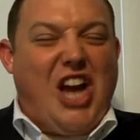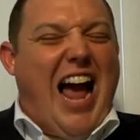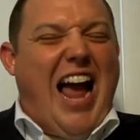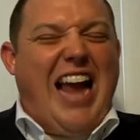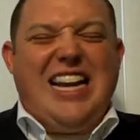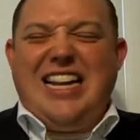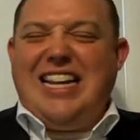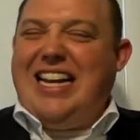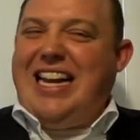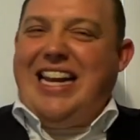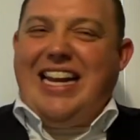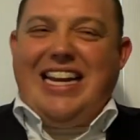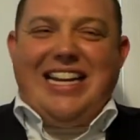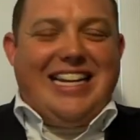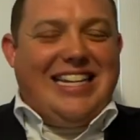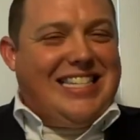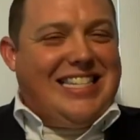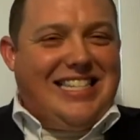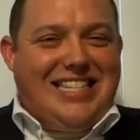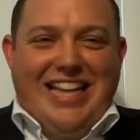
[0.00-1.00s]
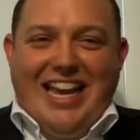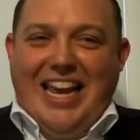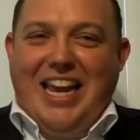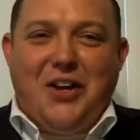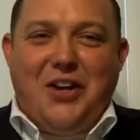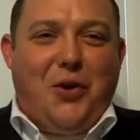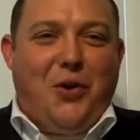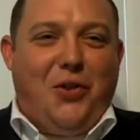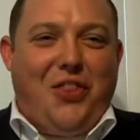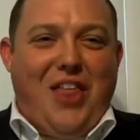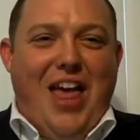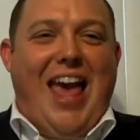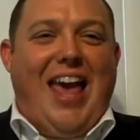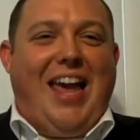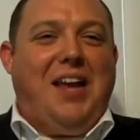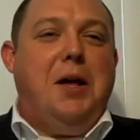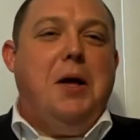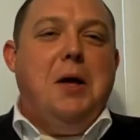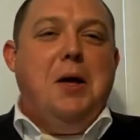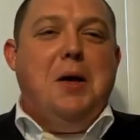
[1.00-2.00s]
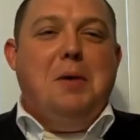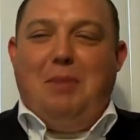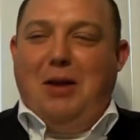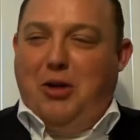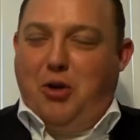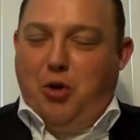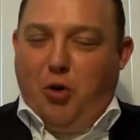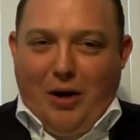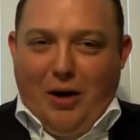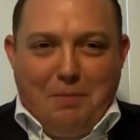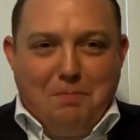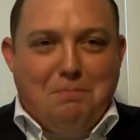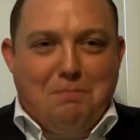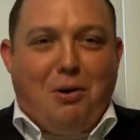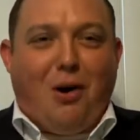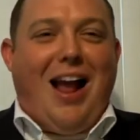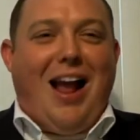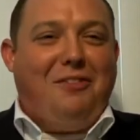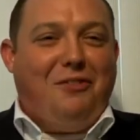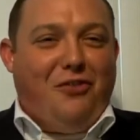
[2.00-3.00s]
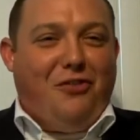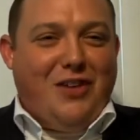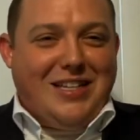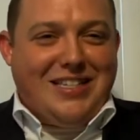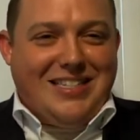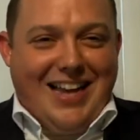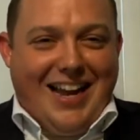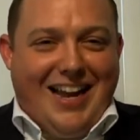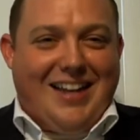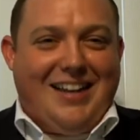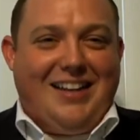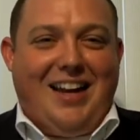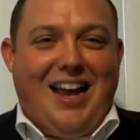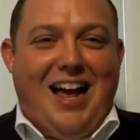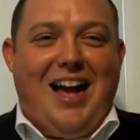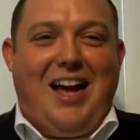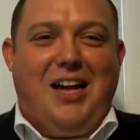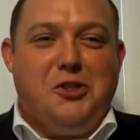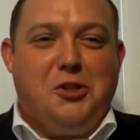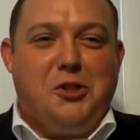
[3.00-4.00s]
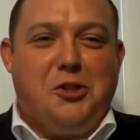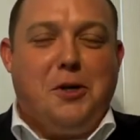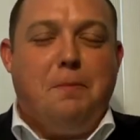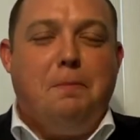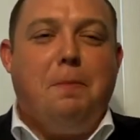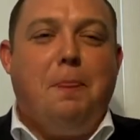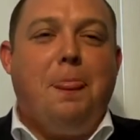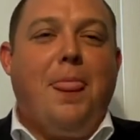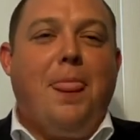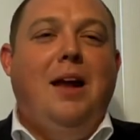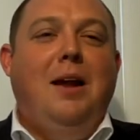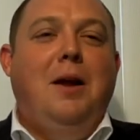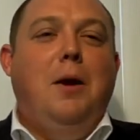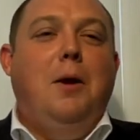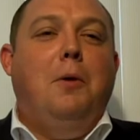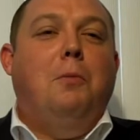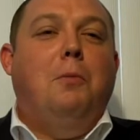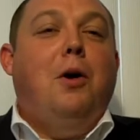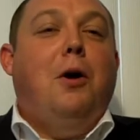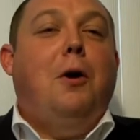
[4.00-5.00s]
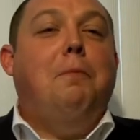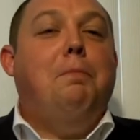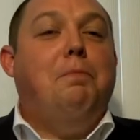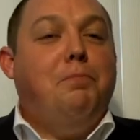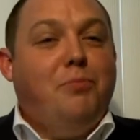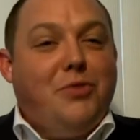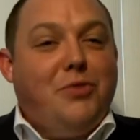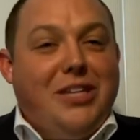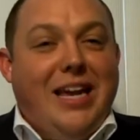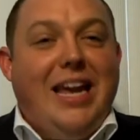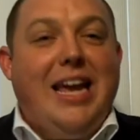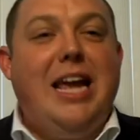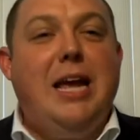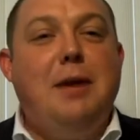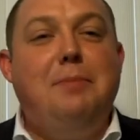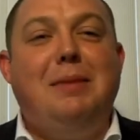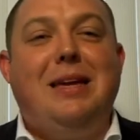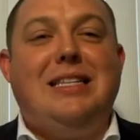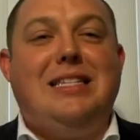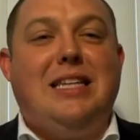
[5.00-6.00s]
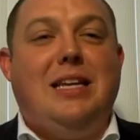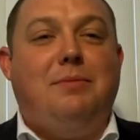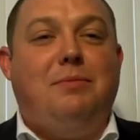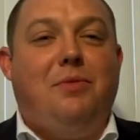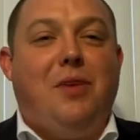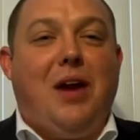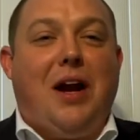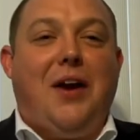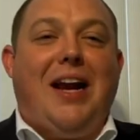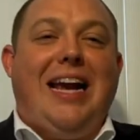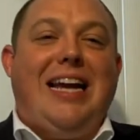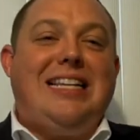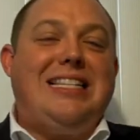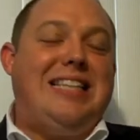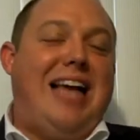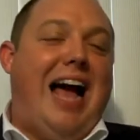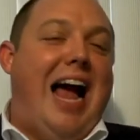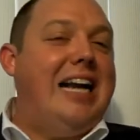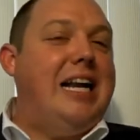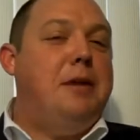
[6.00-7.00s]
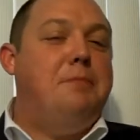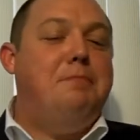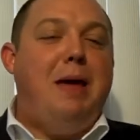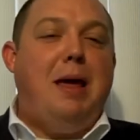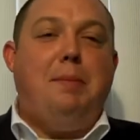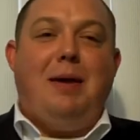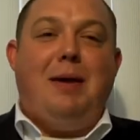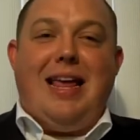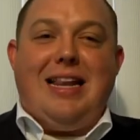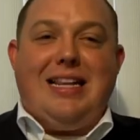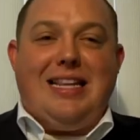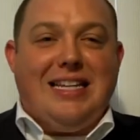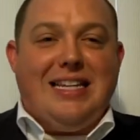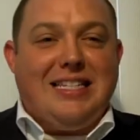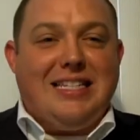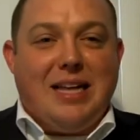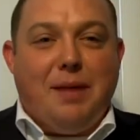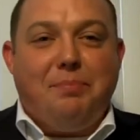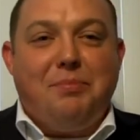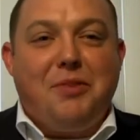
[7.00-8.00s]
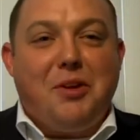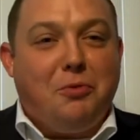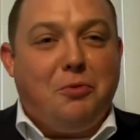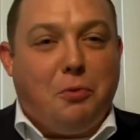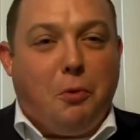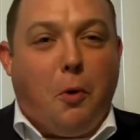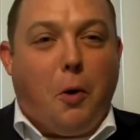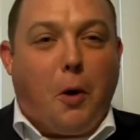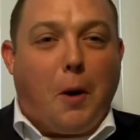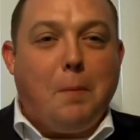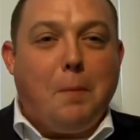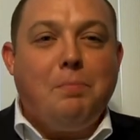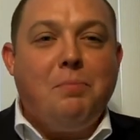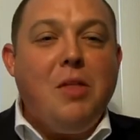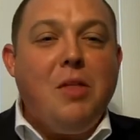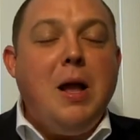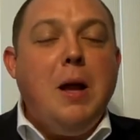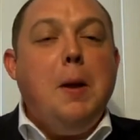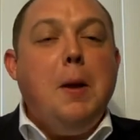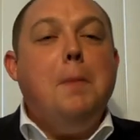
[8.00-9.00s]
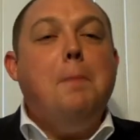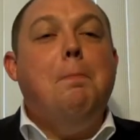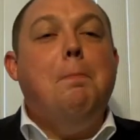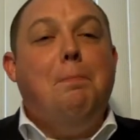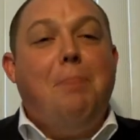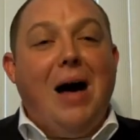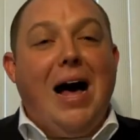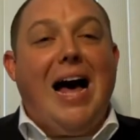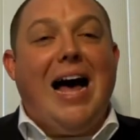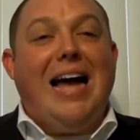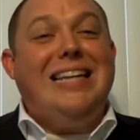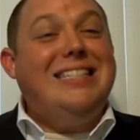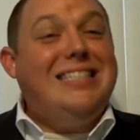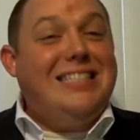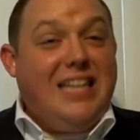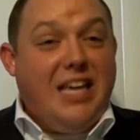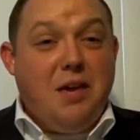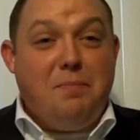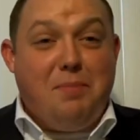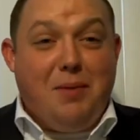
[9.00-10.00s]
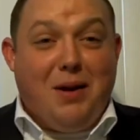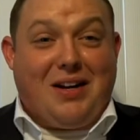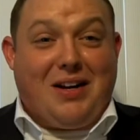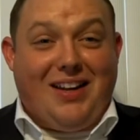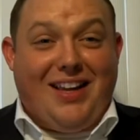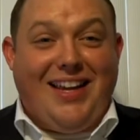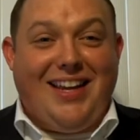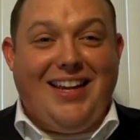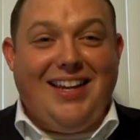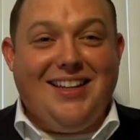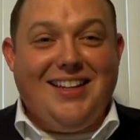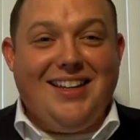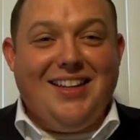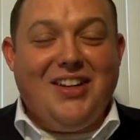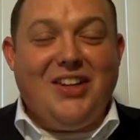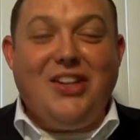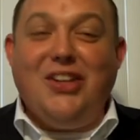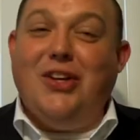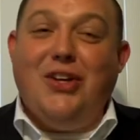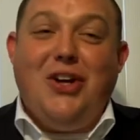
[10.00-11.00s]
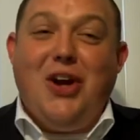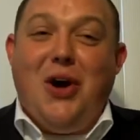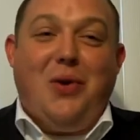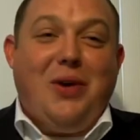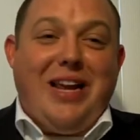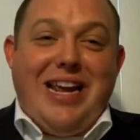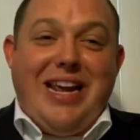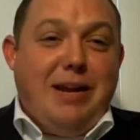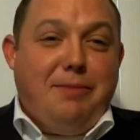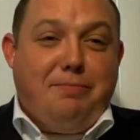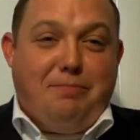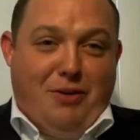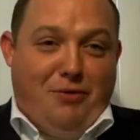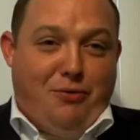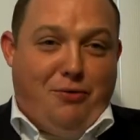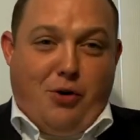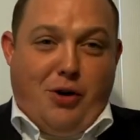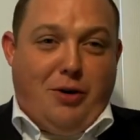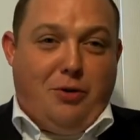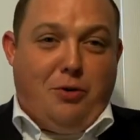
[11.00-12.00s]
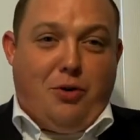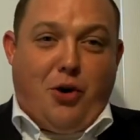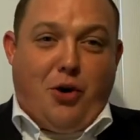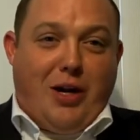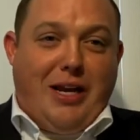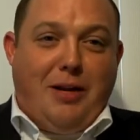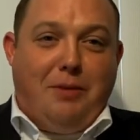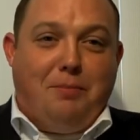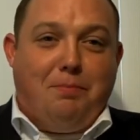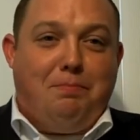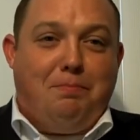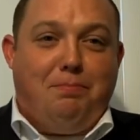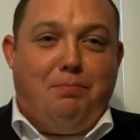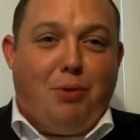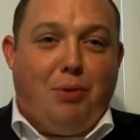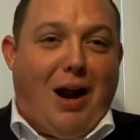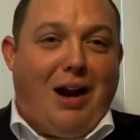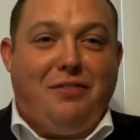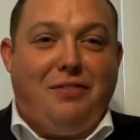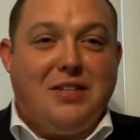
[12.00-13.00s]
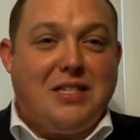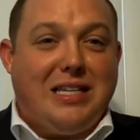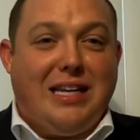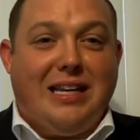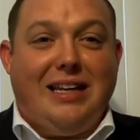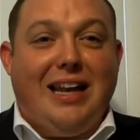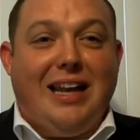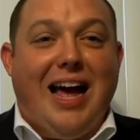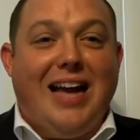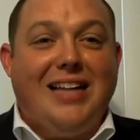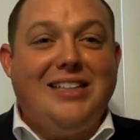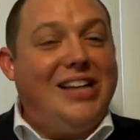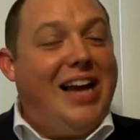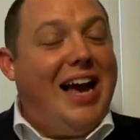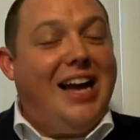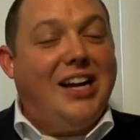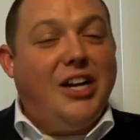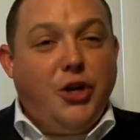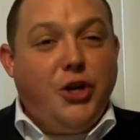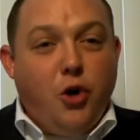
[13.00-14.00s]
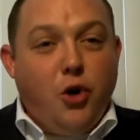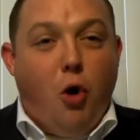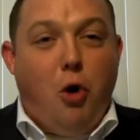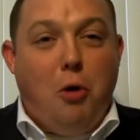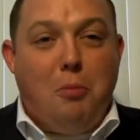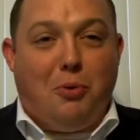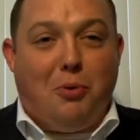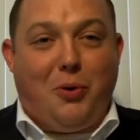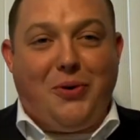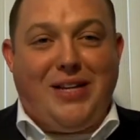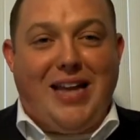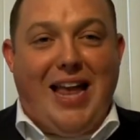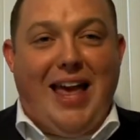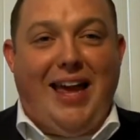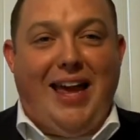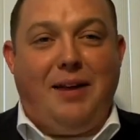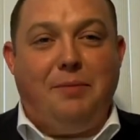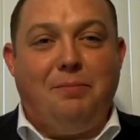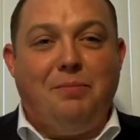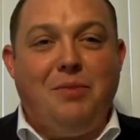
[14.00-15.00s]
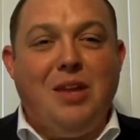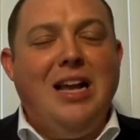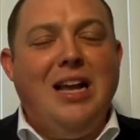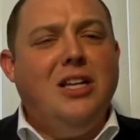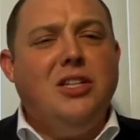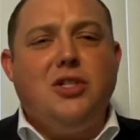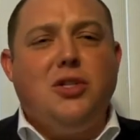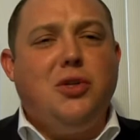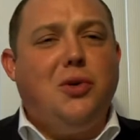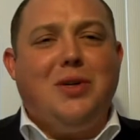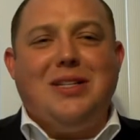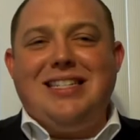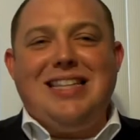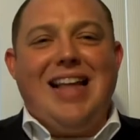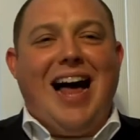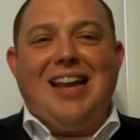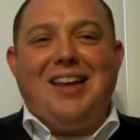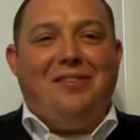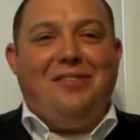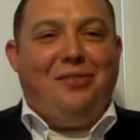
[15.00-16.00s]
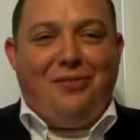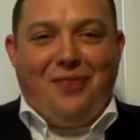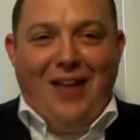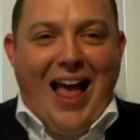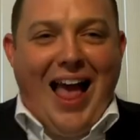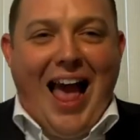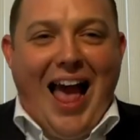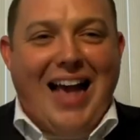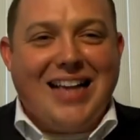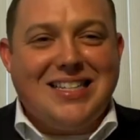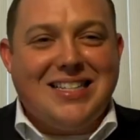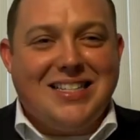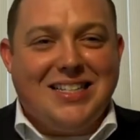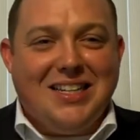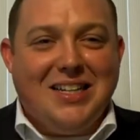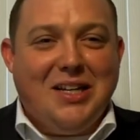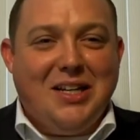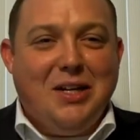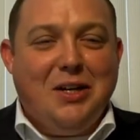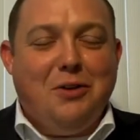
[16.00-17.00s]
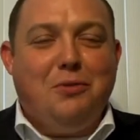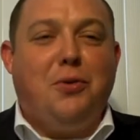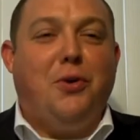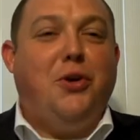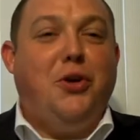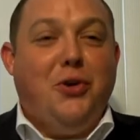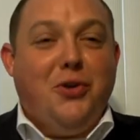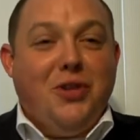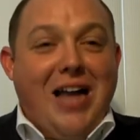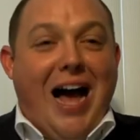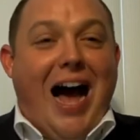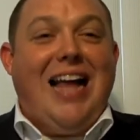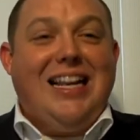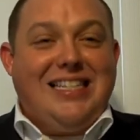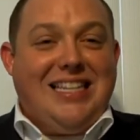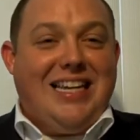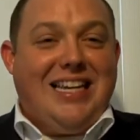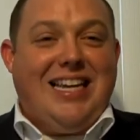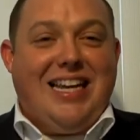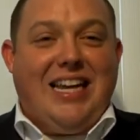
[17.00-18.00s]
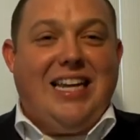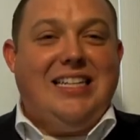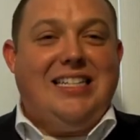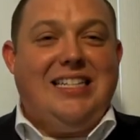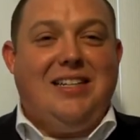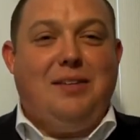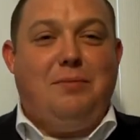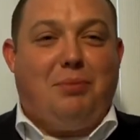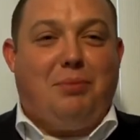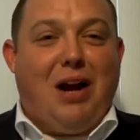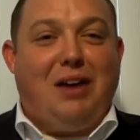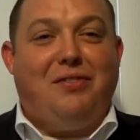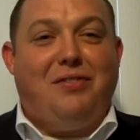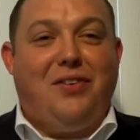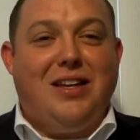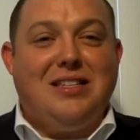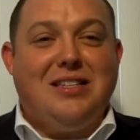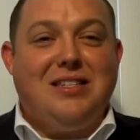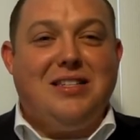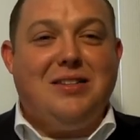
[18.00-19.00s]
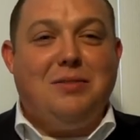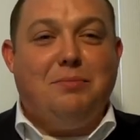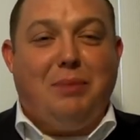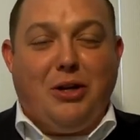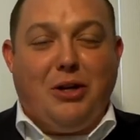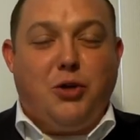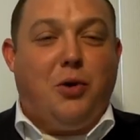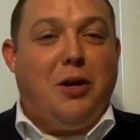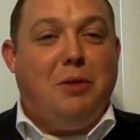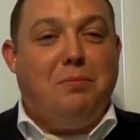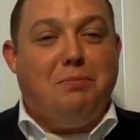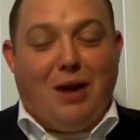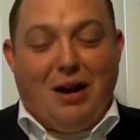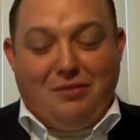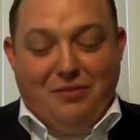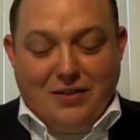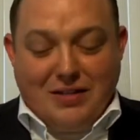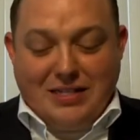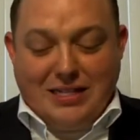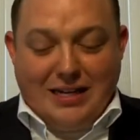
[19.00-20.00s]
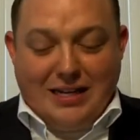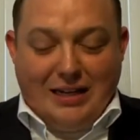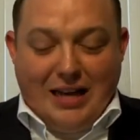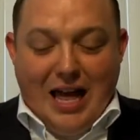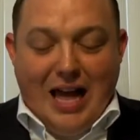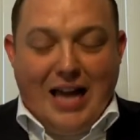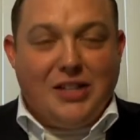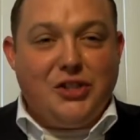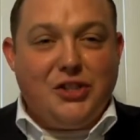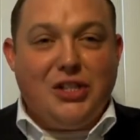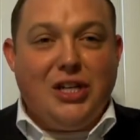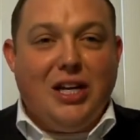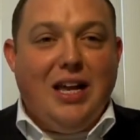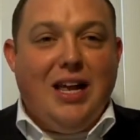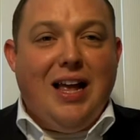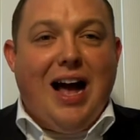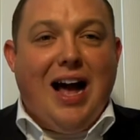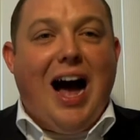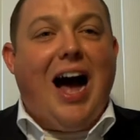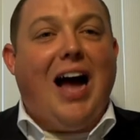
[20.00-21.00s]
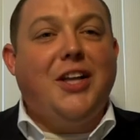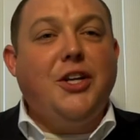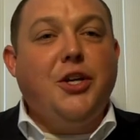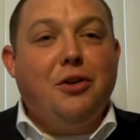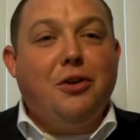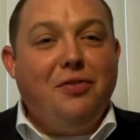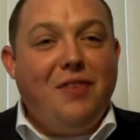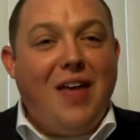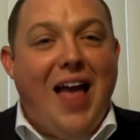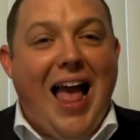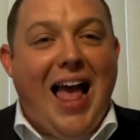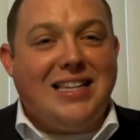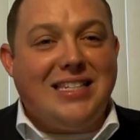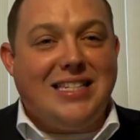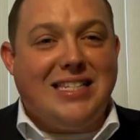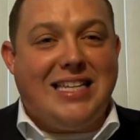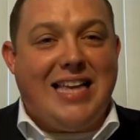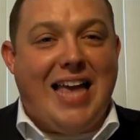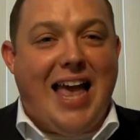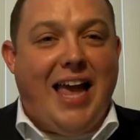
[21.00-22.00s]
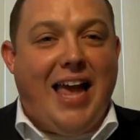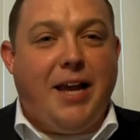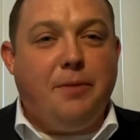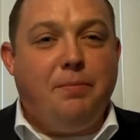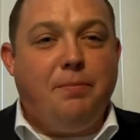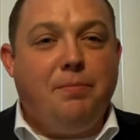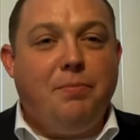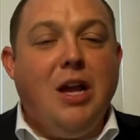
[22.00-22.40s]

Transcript: I didn't eat a single thing between breakfast and lunch. Well, to him, he seemed very excited. Maybe it did something for him. But typically, you don't eat before, during breakfast and lunch on a normal day. So it's not a fast for you not to eat breakfast between breakfast and lunch on your fast day.